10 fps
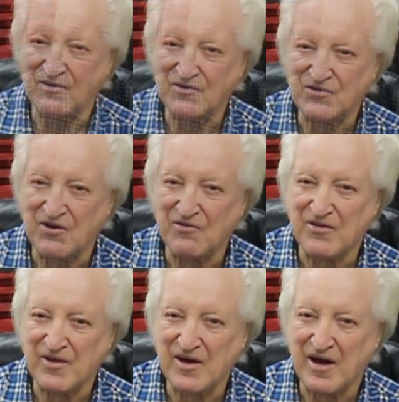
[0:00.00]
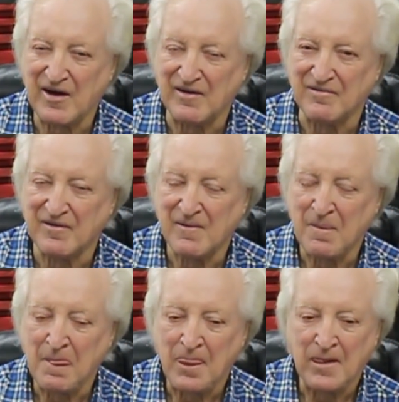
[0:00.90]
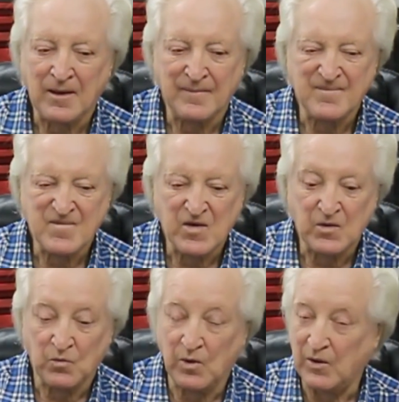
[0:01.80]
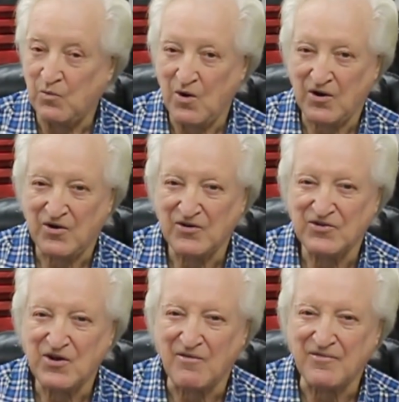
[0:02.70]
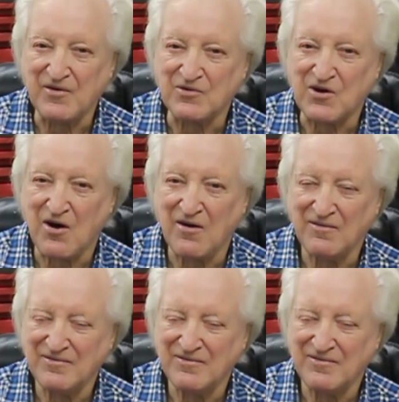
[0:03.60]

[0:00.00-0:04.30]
or so that they have. Would it work on a top fuel car?